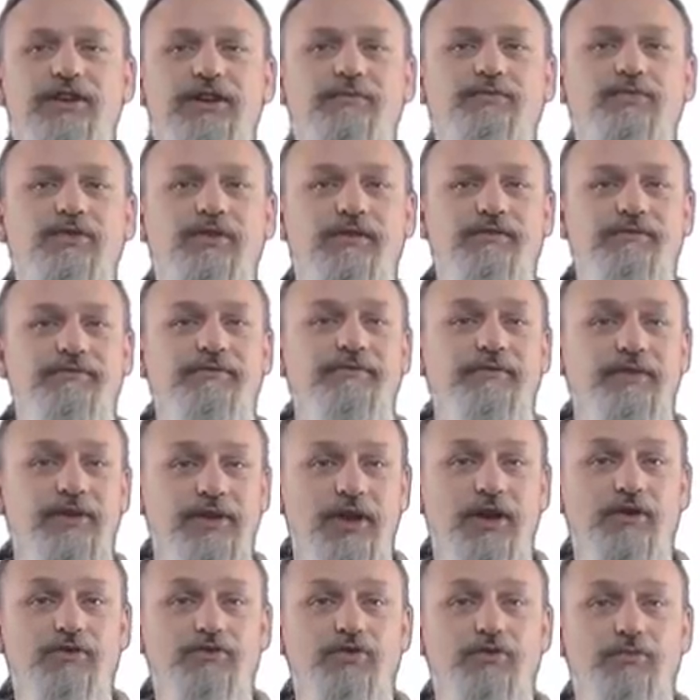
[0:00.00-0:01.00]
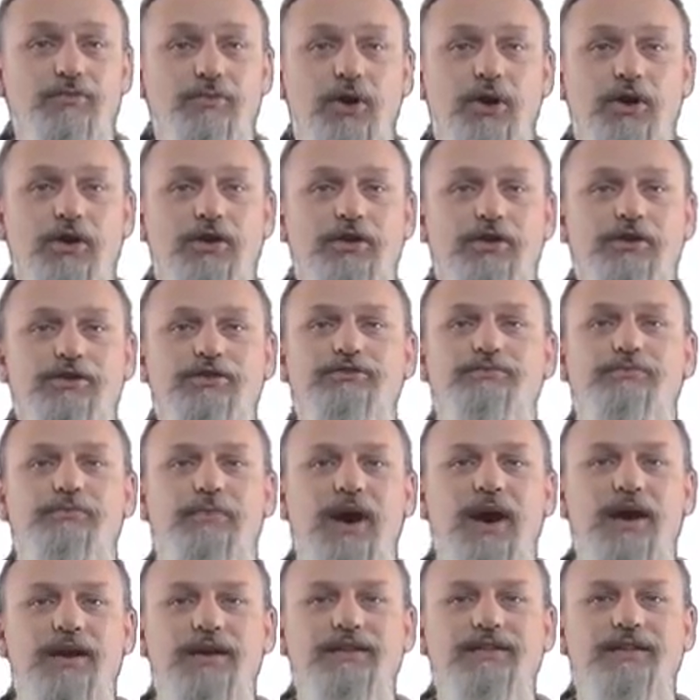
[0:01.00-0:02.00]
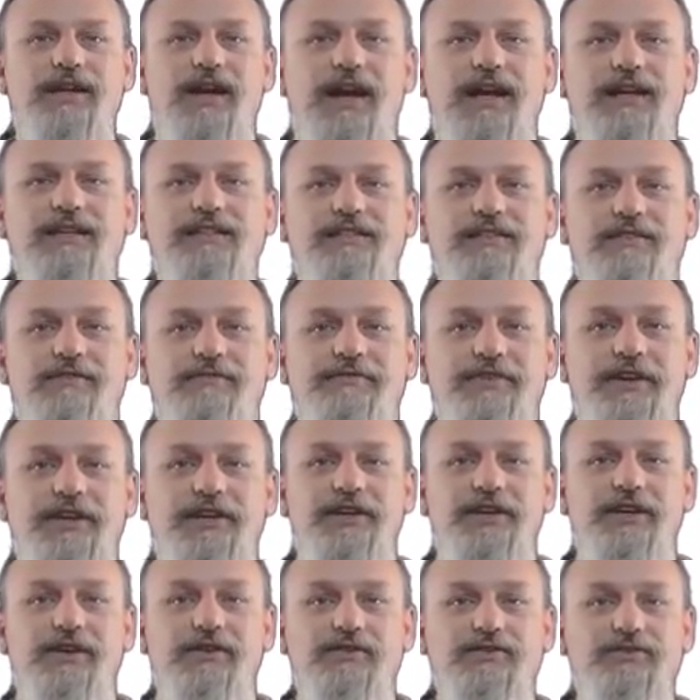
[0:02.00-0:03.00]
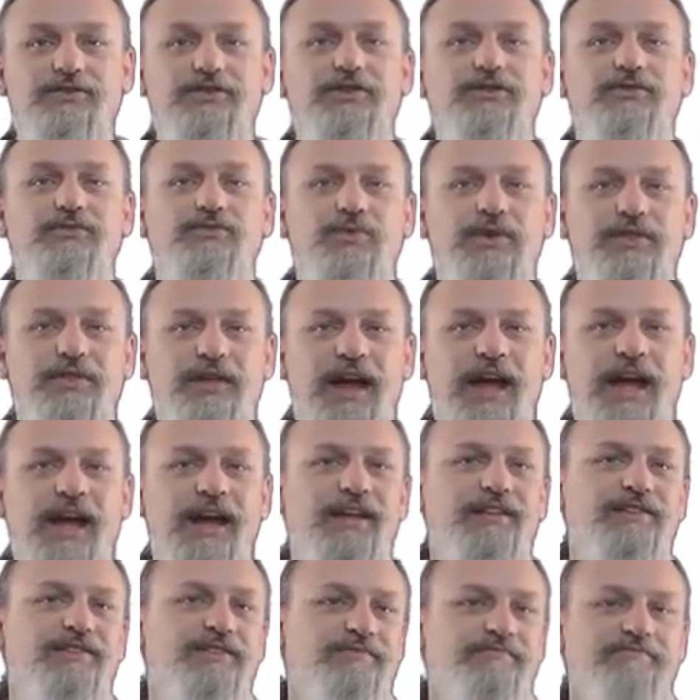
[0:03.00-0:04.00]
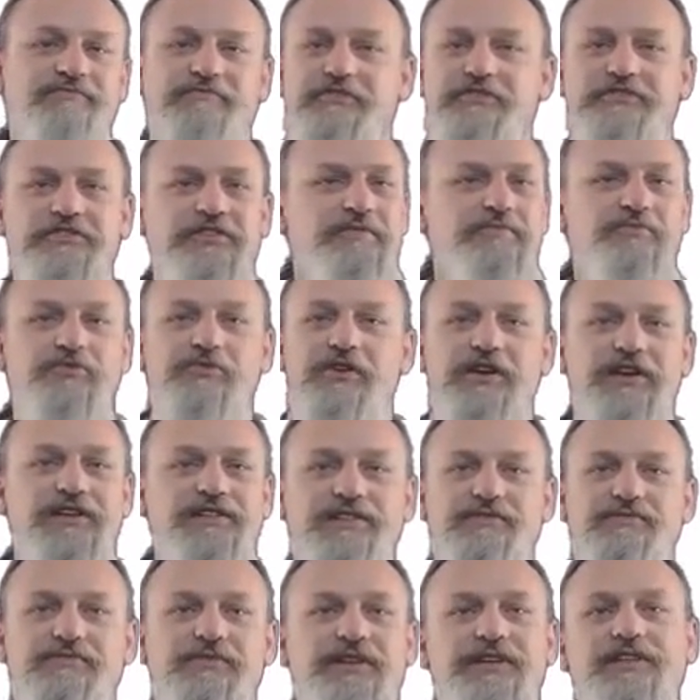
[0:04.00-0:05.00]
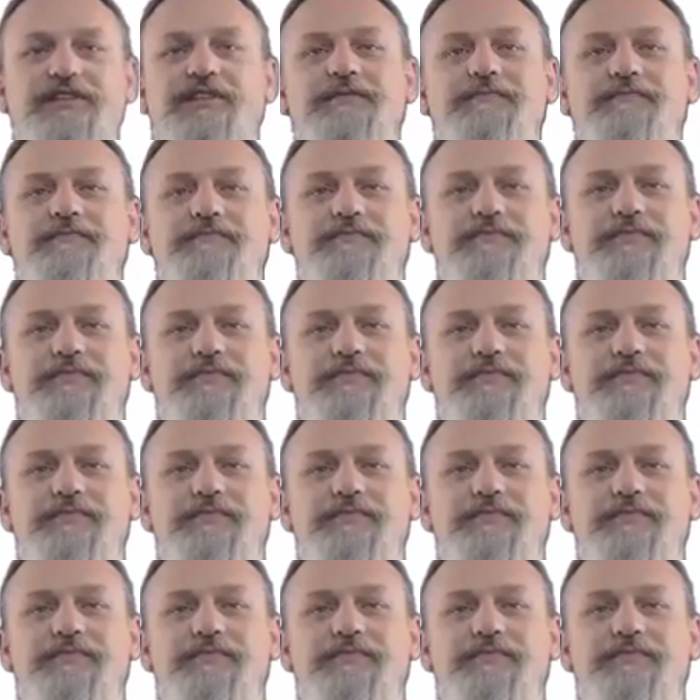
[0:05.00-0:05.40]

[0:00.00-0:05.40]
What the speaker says: number of local marketers monetize their videos with ads for some crazy reason.